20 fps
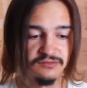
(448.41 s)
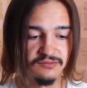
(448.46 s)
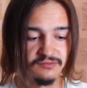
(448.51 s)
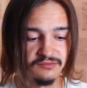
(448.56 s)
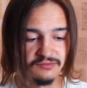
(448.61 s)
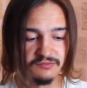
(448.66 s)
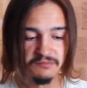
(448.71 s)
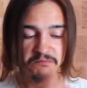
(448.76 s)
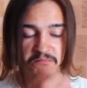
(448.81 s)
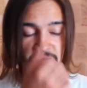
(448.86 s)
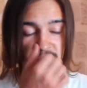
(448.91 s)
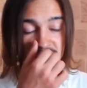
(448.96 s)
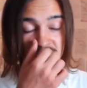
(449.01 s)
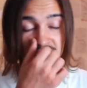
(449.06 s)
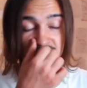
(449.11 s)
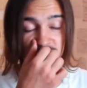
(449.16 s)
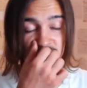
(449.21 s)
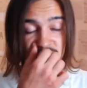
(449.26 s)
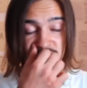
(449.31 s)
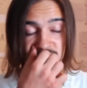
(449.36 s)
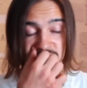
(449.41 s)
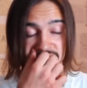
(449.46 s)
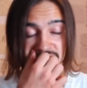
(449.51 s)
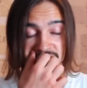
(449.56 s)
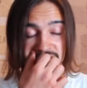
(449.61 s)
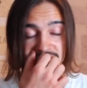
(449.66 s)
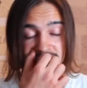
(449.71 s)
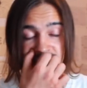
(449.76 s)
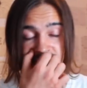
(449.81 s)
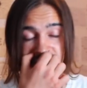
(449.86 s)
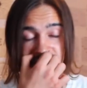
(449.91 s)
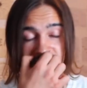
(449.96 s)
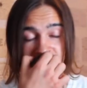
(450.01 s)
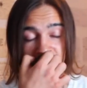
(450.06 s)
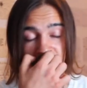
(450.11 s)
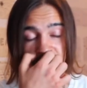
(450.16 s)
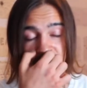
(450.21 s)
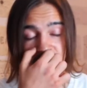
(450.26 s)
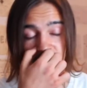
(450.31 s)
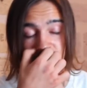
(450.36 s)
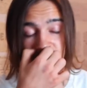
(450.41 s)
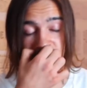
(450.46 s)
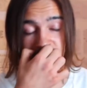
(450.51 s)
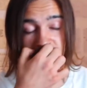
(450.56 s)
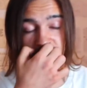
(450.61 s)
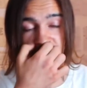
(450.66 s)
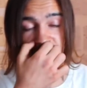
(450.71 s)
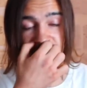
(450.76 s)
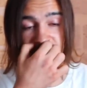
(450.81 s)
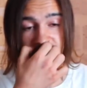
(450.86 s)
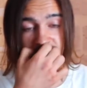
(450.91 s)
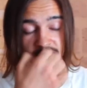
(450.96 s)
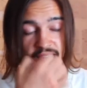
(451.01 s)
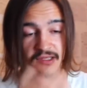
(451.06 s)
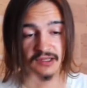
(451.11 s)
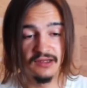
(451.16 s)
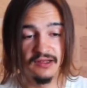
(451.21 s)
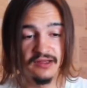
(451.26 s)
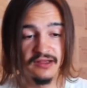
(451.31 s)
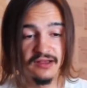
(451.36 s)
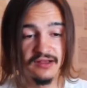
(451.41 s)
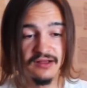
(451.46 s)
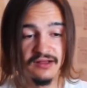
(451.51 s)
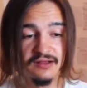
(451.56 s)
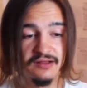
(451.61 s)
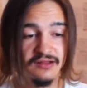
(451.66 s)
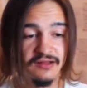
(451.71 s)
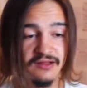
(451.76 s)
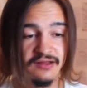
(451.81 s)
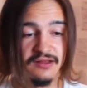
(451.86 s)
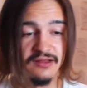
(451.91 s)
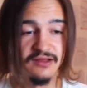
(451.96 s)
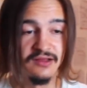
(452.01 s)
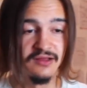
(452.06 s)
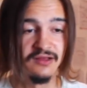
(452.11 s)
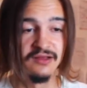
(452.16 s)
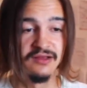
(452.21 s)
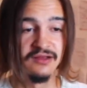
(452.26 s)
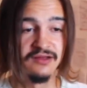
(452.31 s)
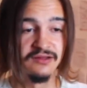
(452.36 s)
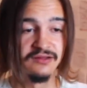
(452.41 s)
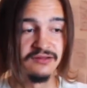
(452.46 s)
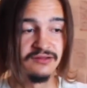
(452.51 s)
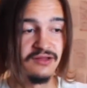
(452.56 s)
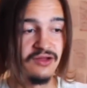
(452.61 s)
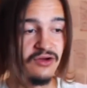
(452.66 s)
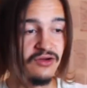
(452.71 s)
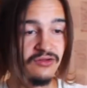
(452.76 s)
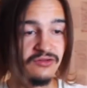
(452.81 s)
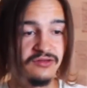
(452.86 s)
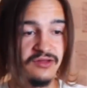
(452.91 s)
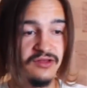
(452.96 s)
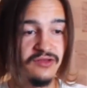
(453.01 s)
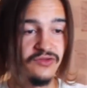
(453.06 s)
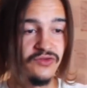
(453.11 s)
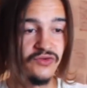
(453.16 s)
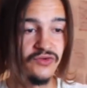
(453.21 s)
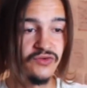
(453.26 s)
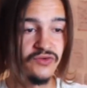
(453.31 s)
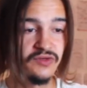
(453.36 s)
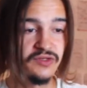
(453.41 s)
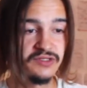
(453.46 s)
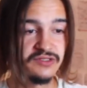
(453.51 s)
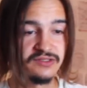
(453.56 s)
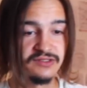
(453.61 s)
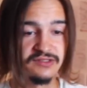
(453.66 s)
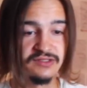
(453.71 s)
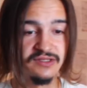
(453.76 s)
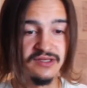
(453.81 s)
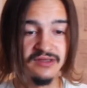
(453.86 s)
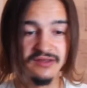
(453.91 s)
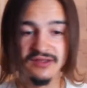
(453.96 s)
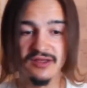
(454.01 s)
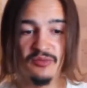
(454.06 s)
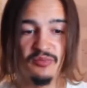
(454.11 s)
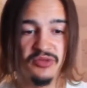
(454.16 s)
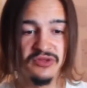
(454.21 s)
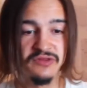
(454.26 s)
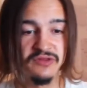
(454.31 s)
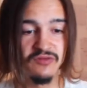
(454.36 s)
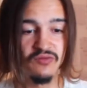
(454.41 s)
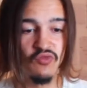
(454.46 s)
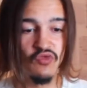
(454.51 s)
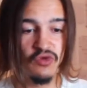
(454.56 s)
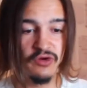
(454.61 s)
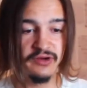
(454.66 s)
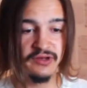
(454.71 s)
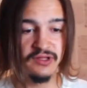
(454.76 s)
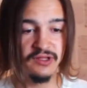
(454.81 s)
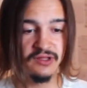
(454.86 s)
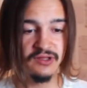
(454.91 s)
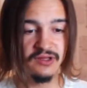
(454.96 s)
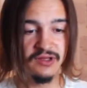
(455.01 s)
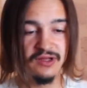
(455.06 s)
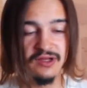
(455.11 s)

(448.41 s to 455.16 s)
Many people in our world, like, all they do is get up in the morning.